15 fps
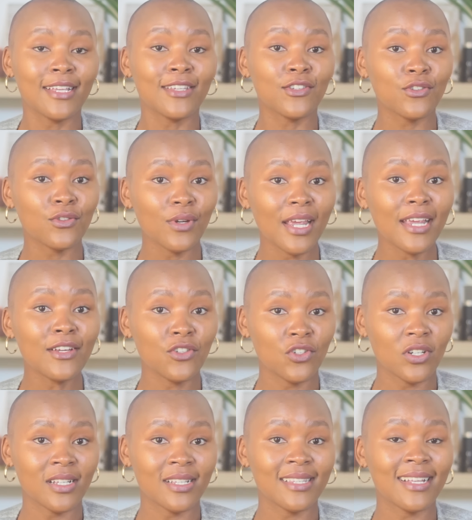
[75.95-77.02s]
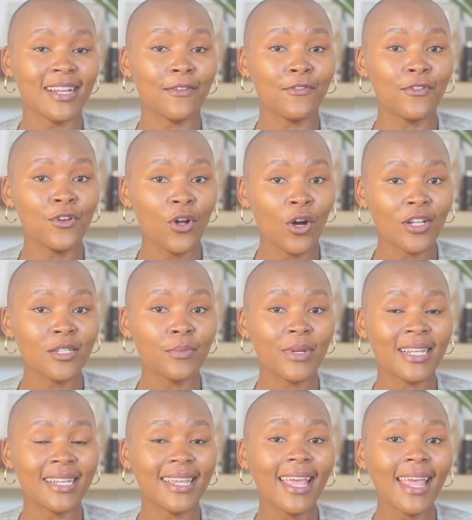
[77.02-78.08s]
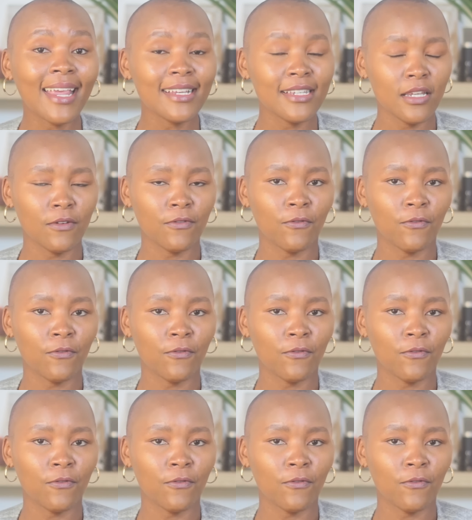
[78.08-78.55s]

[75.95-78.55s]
strangers that have not been catered